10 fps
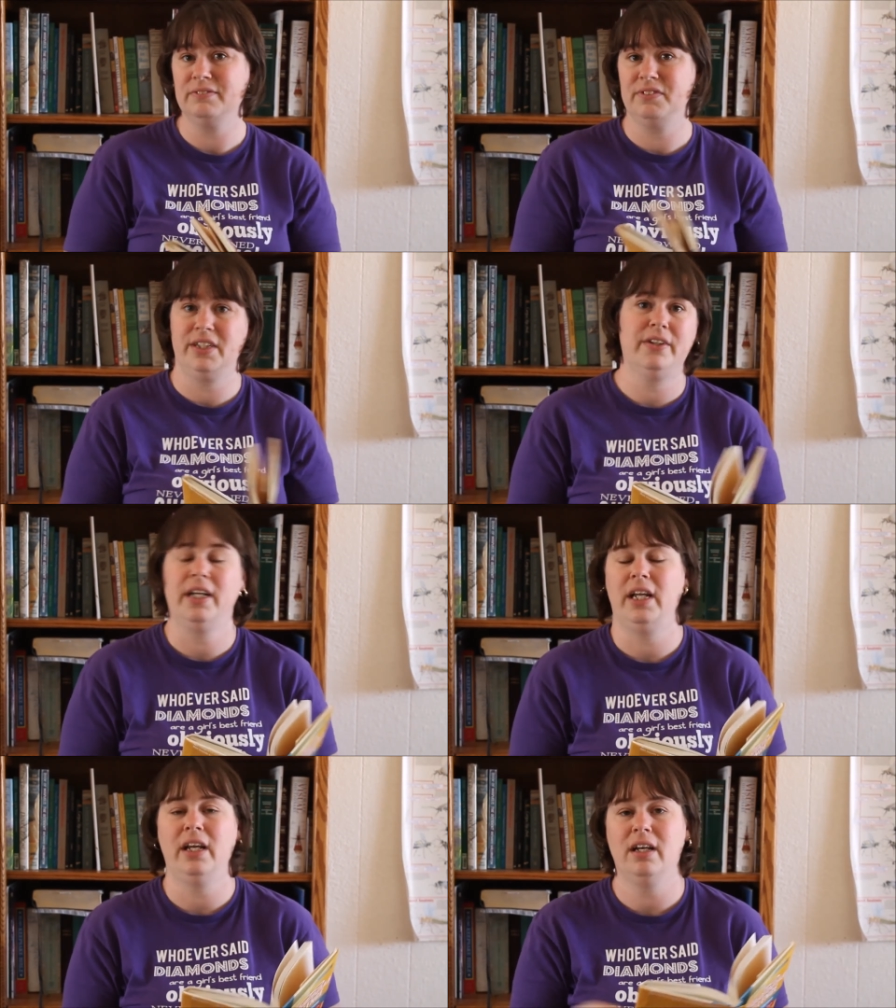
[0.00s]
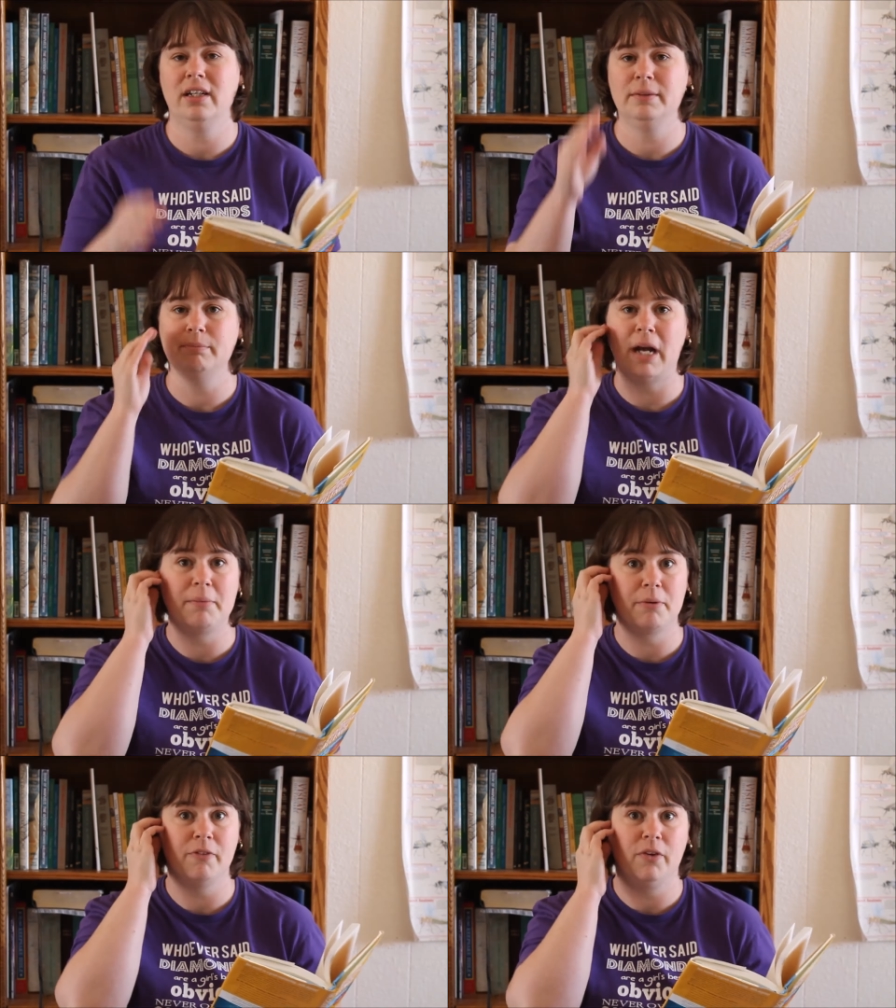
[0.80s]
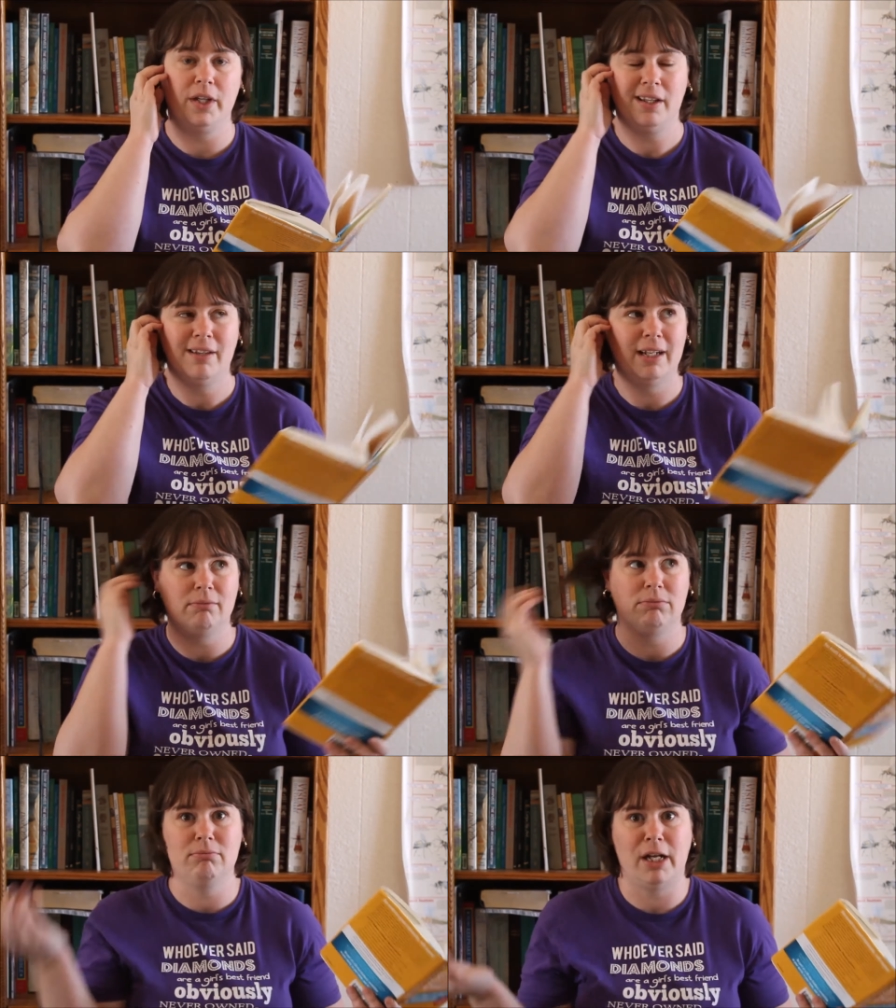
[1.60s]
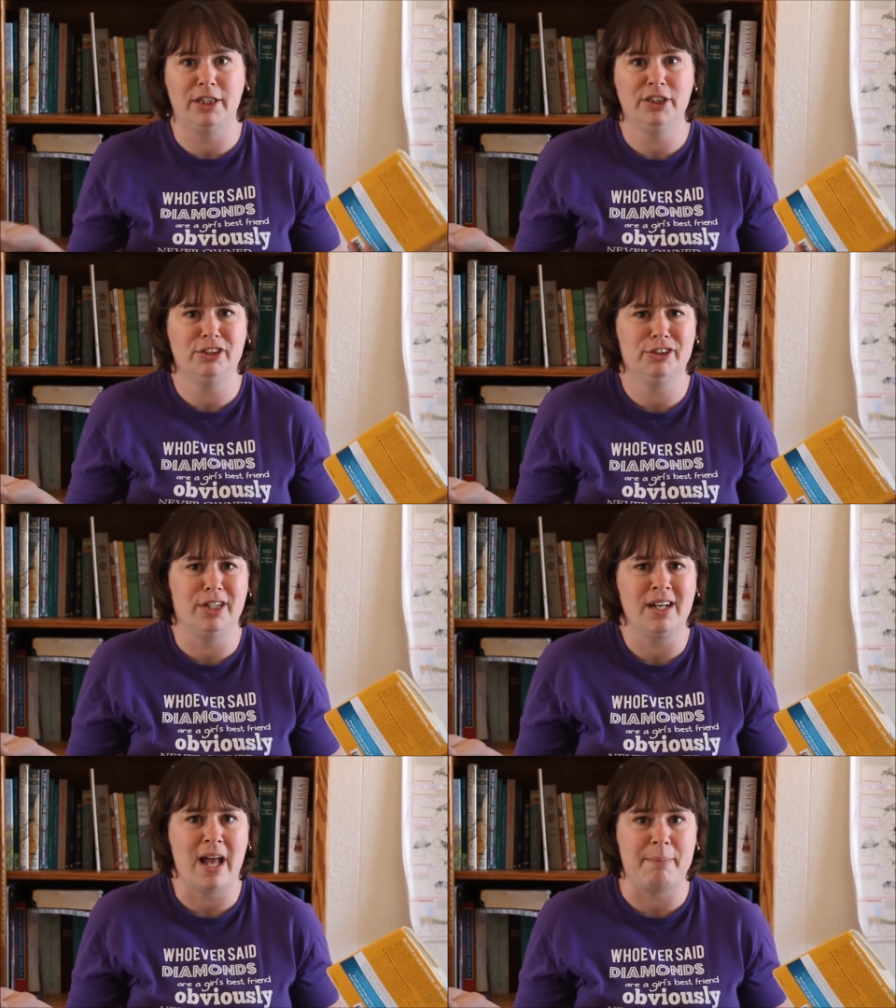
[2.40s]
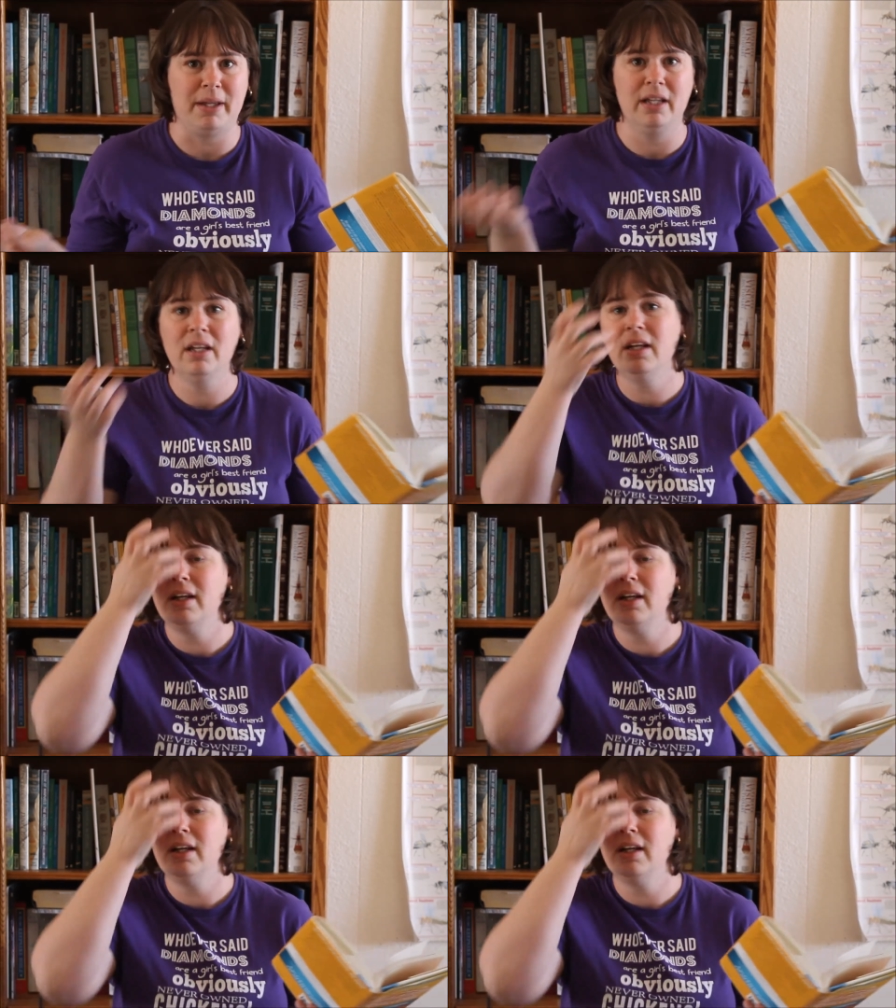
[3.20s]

very mind-provoking. Like, how do you know you're not happy?